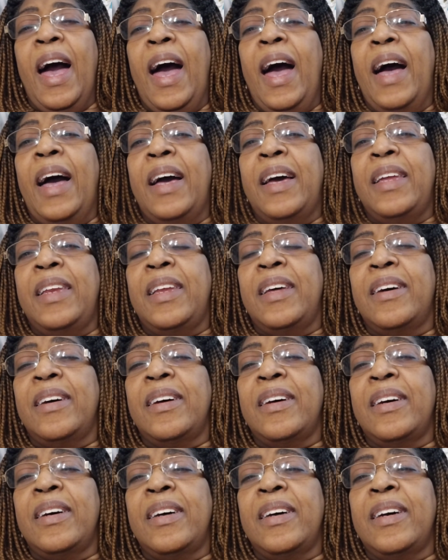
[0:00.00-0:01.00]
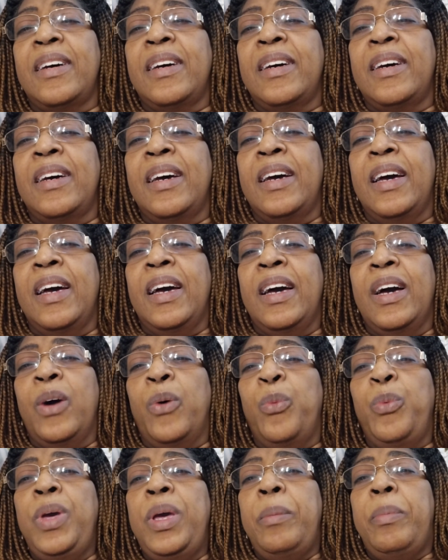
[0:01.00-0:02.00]
and
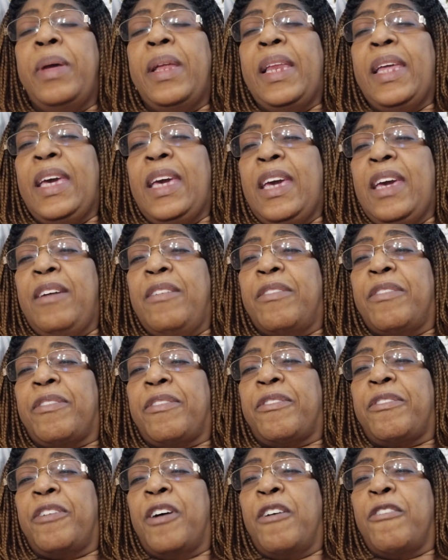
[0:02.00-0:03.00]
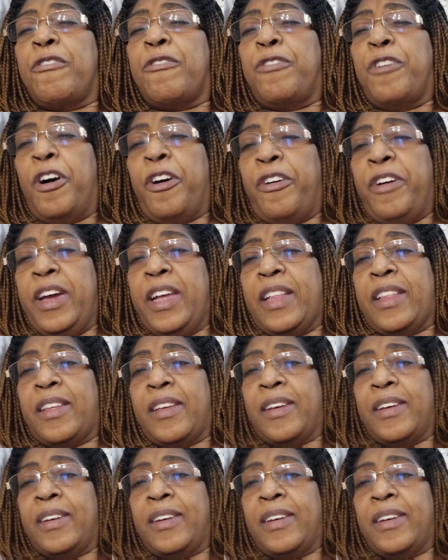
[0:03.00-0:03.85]
we believe for it.